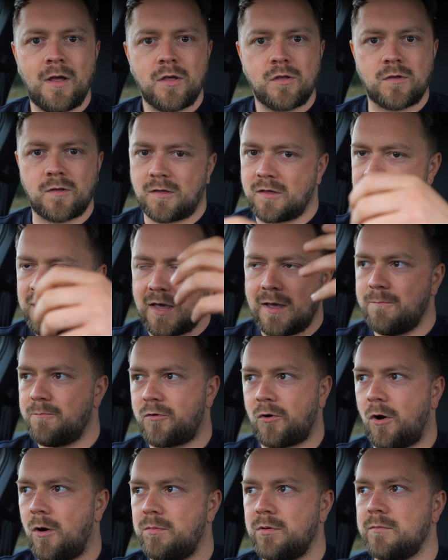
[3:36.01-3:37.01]
So the same
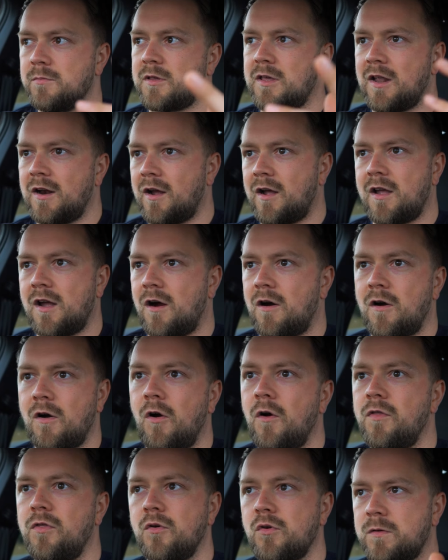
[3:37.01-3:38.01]
problem is going to occur
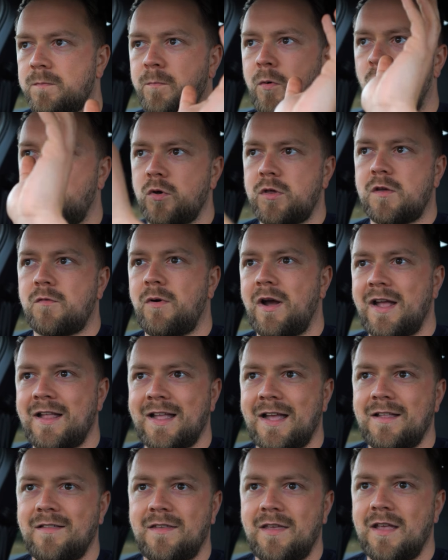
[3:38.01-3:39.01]
on those
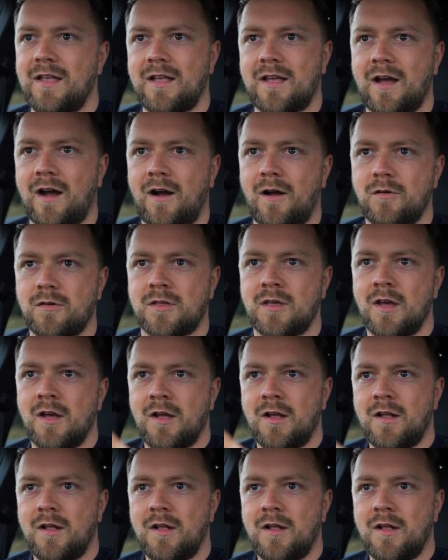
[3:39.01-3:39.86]
post-2019 cars.